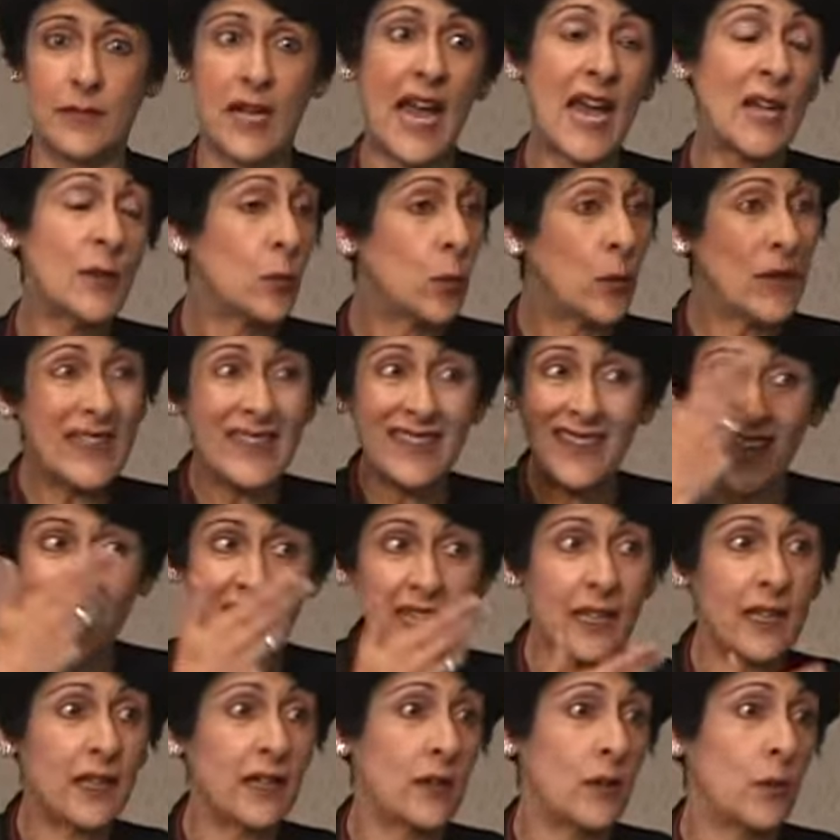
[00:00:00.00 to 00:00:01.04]
And we
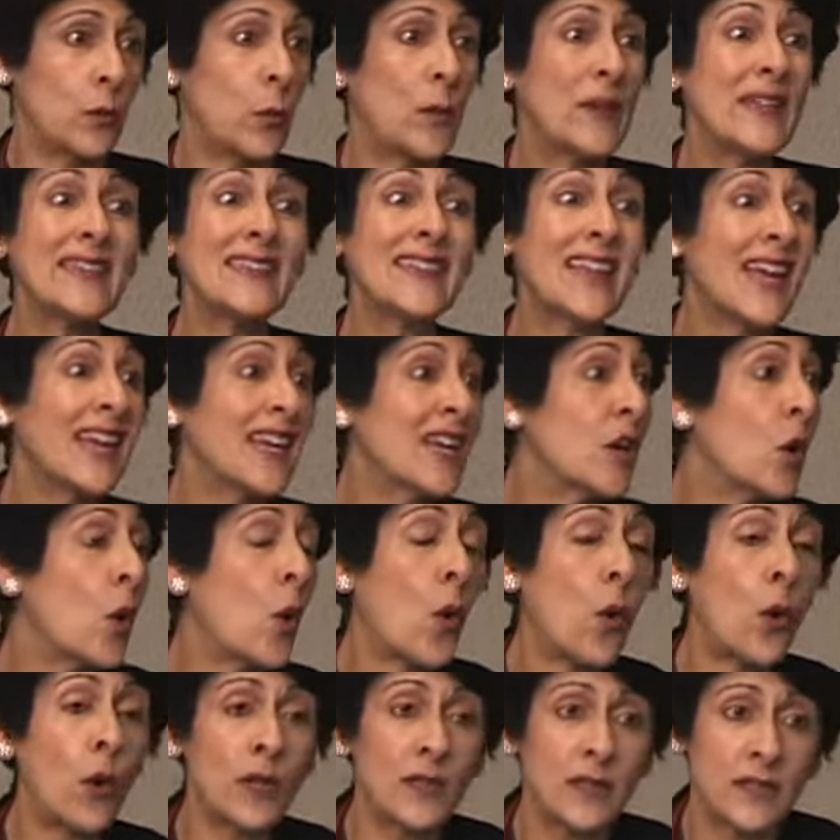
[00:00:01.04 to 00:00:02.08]
think, we think
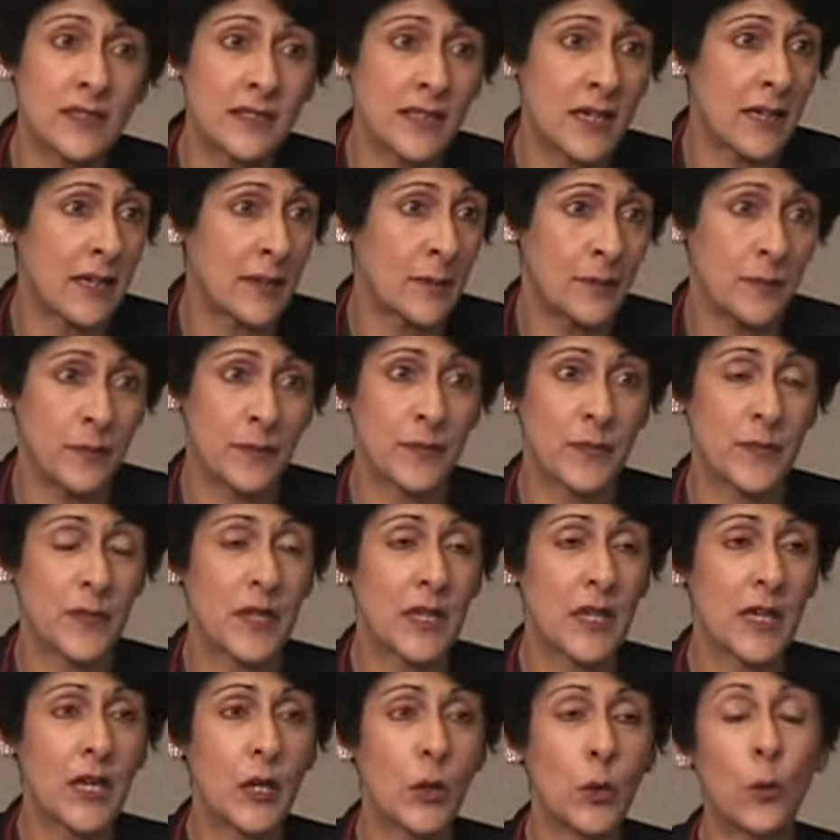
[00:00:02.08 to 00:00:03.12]
all the time.
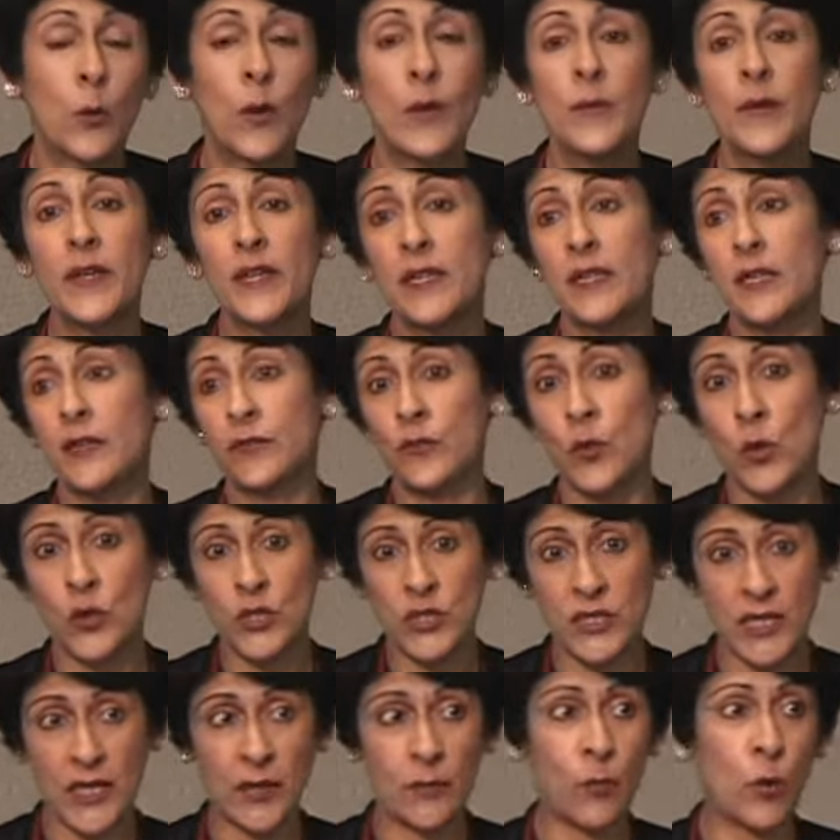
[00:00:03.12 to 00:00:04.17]
Women, of course,
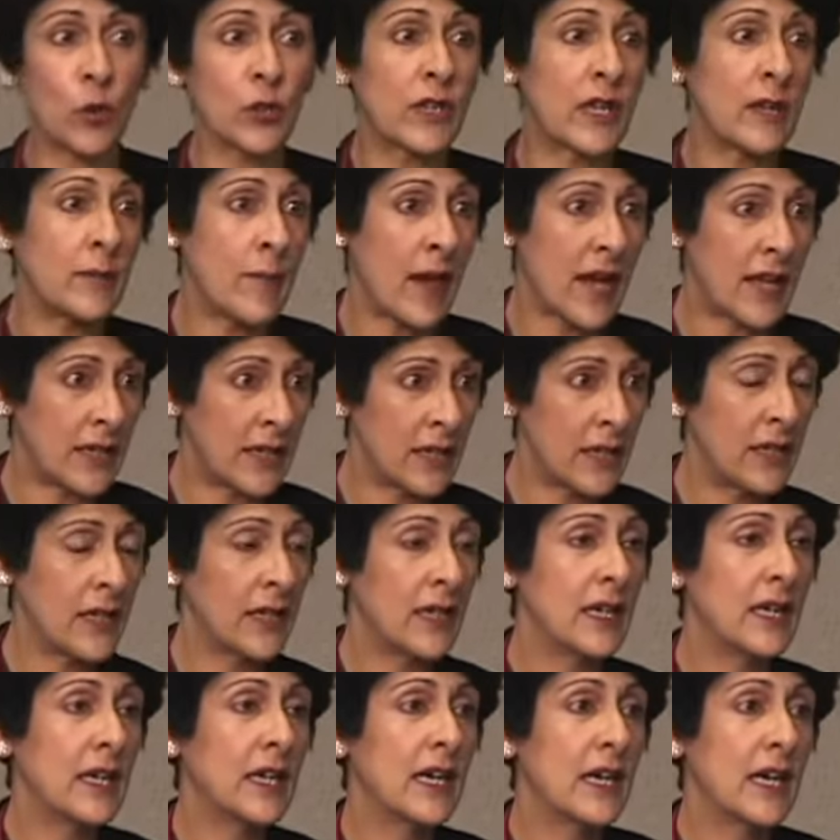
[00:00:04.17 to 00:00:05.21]
think more than men.
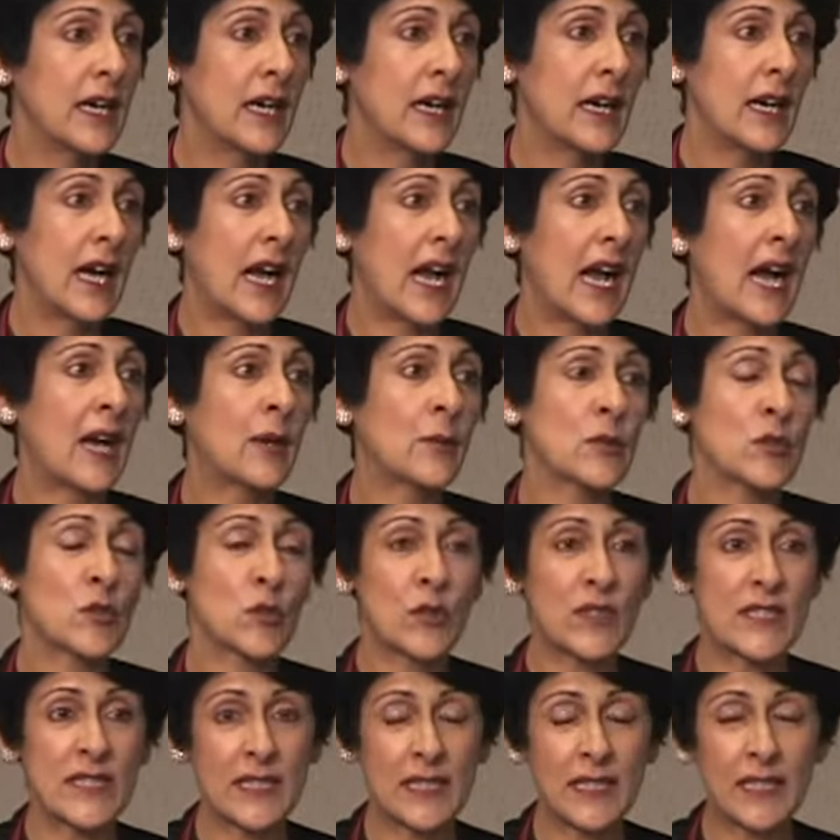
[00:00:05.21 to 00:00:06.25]
I was
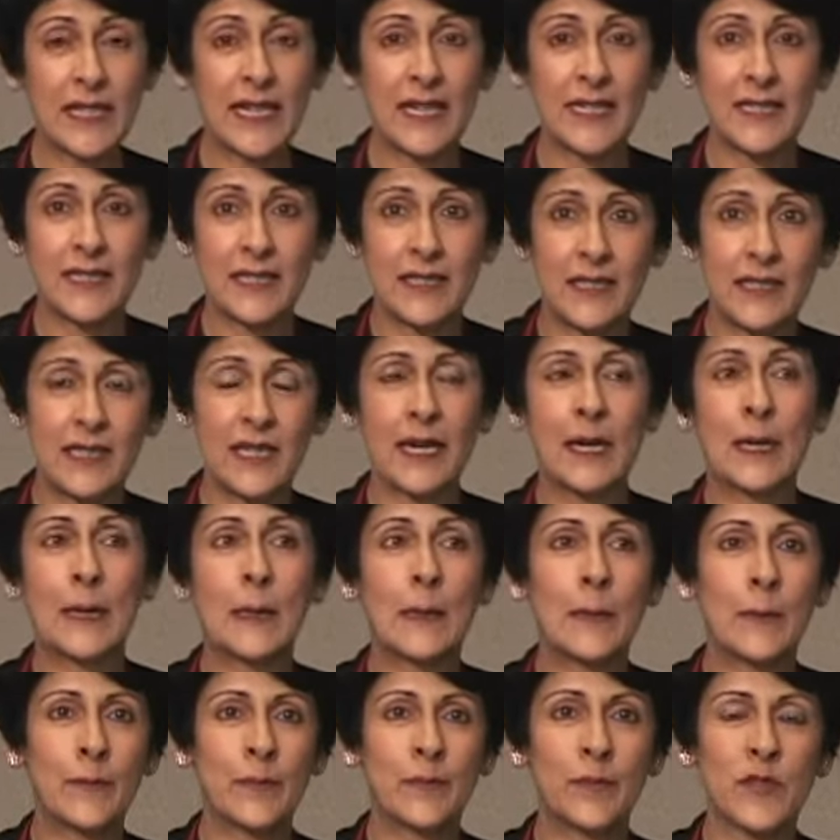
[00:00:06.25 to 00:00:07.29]
recently at a
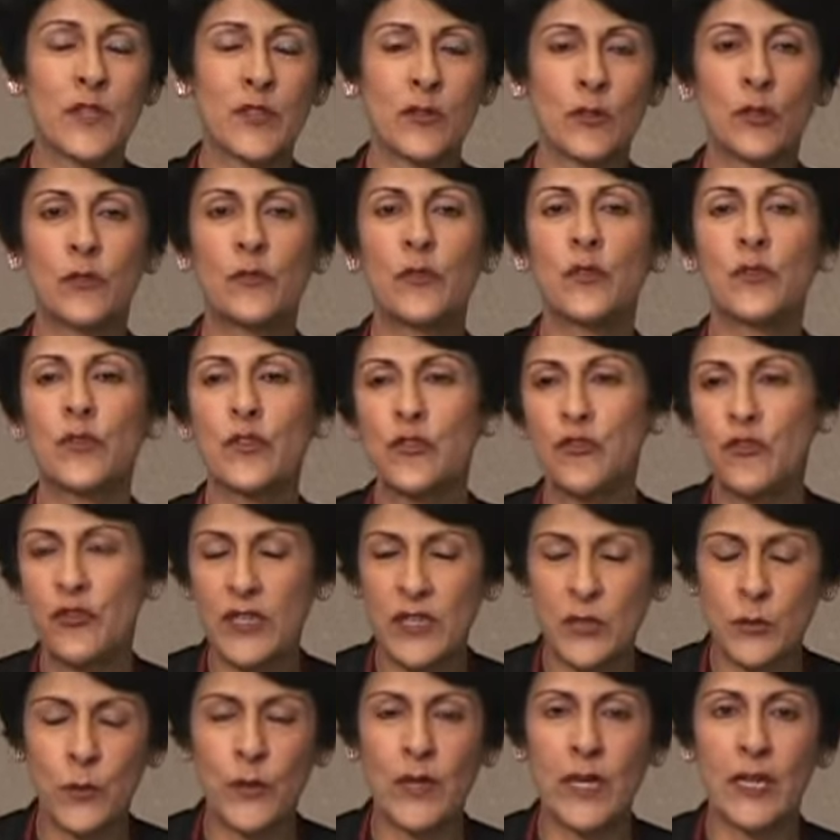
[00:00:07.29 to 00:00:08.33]
um, sort of a
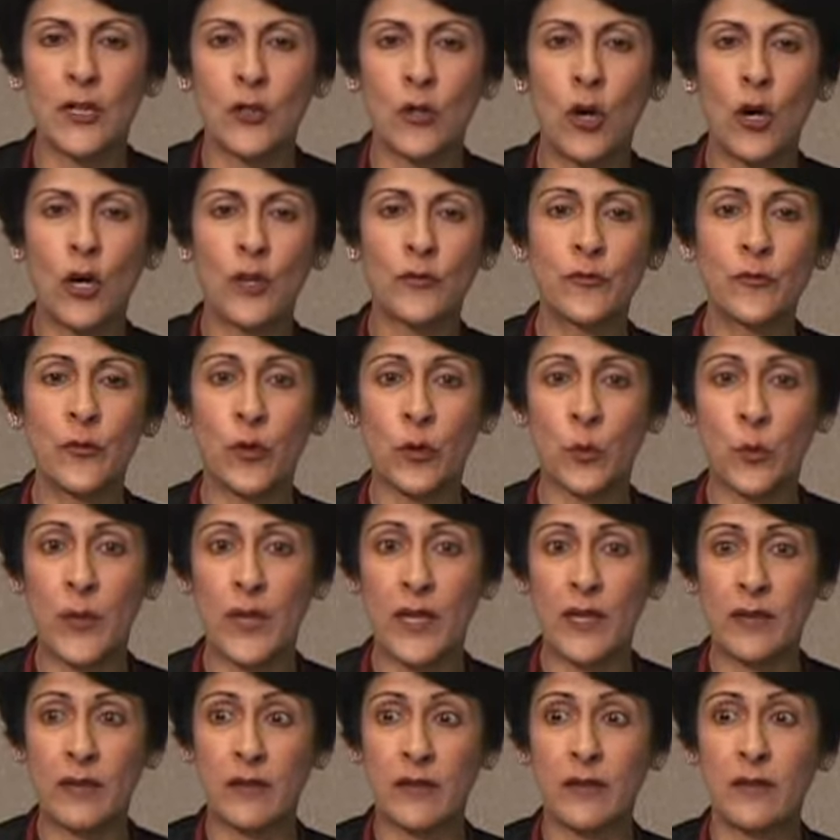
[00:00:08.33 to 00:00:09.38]
retreat we had gone for
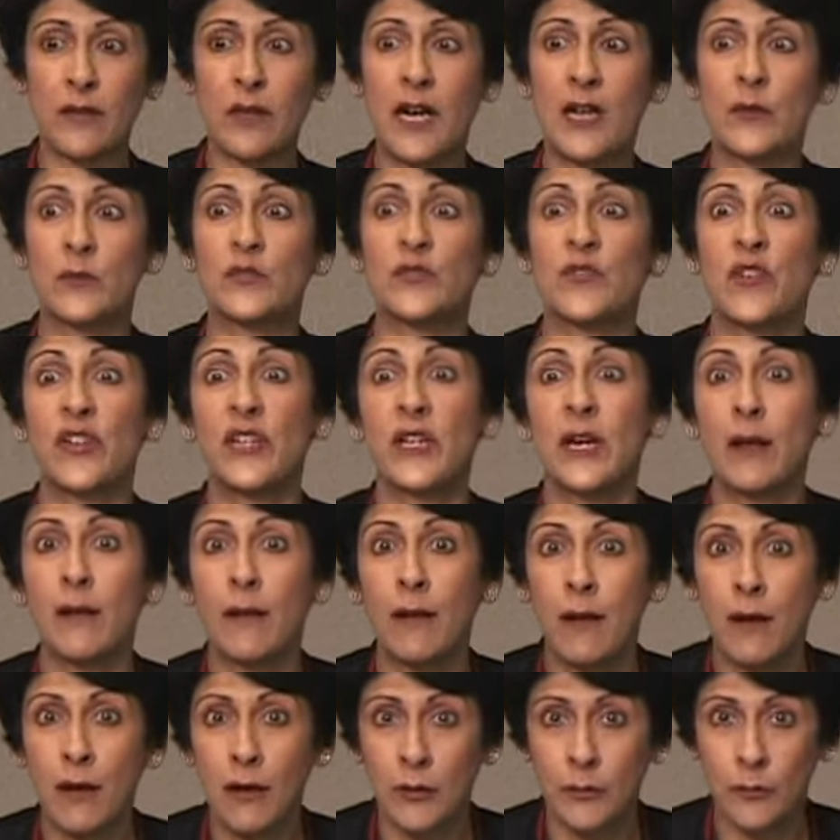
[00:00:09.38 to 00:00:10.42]
where I was very
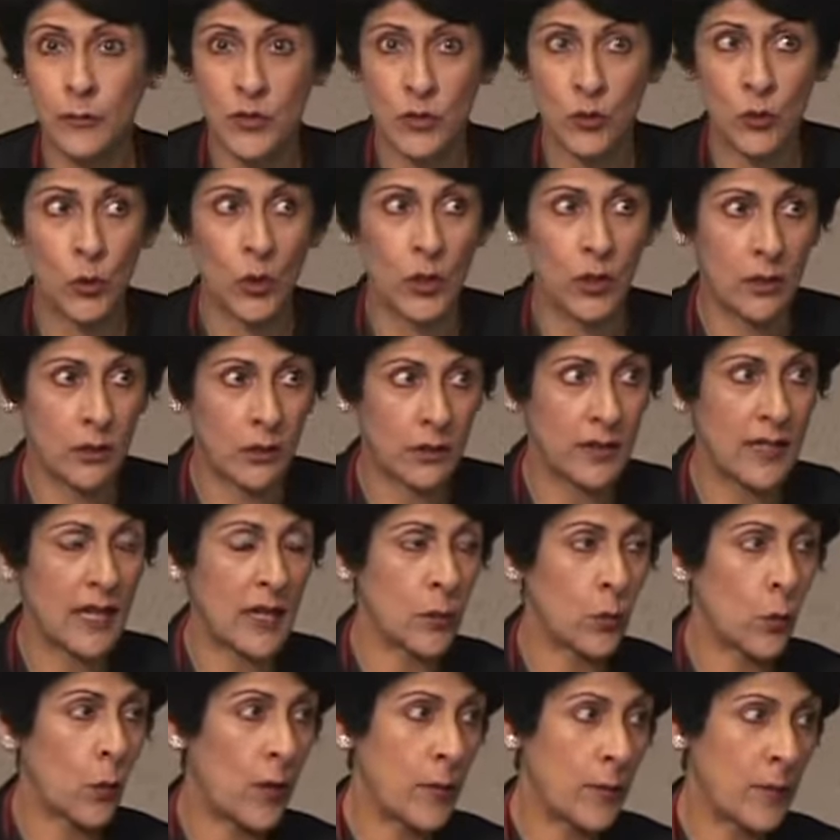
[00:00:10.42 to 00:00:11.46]
alarmed to learn
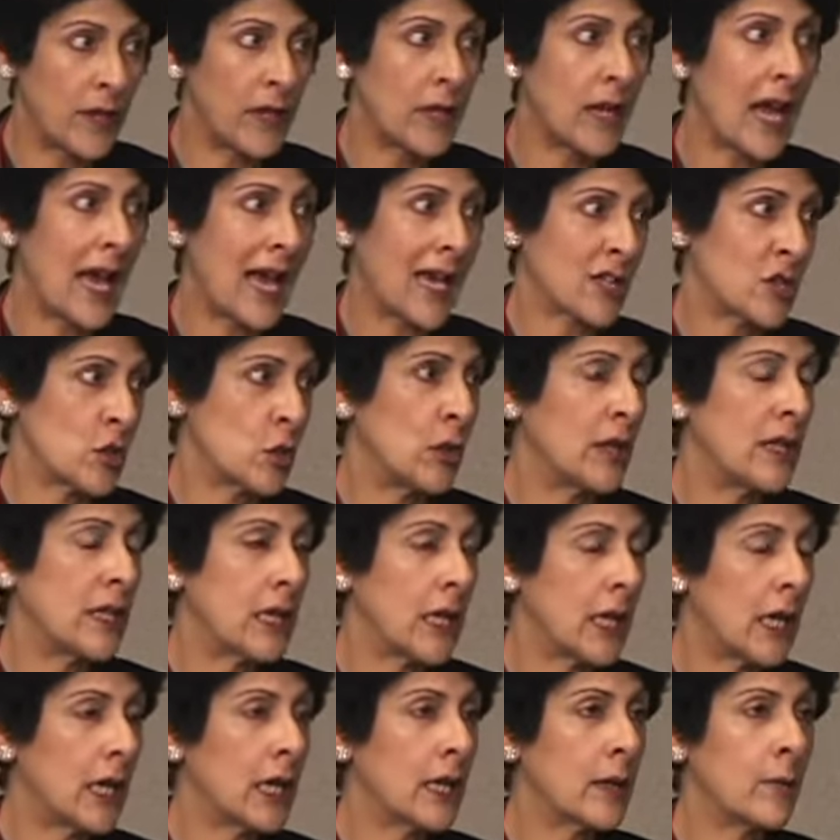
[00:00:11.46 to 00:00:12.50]
that women actually
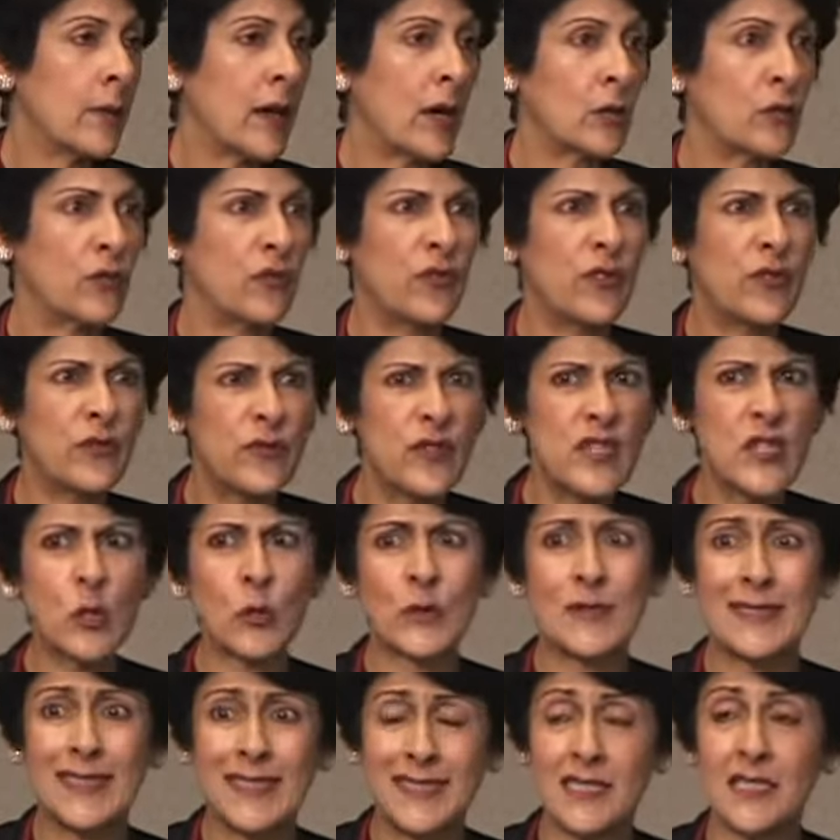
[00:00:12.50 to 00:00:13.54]
think about 50 or
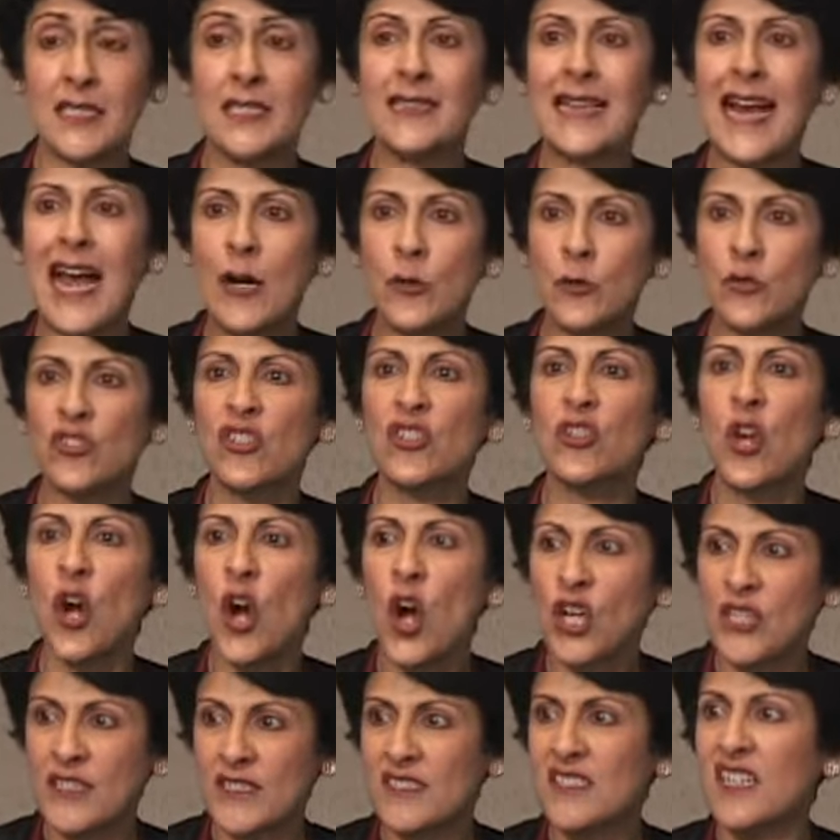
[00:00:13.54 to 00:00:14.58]
60,000
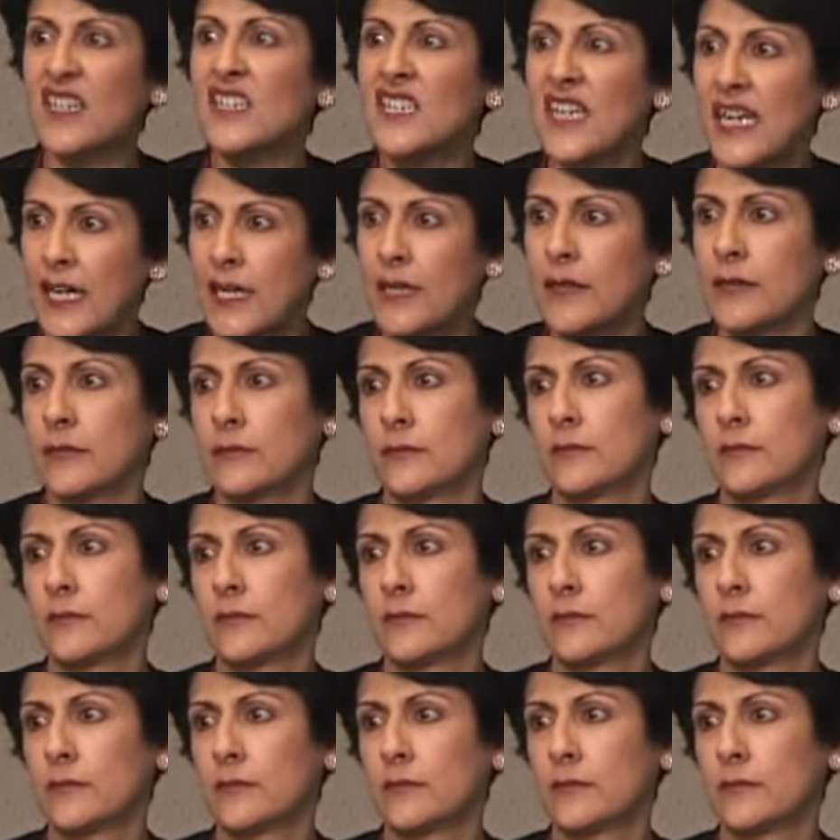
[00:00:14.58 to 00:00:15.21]
thoughts a day.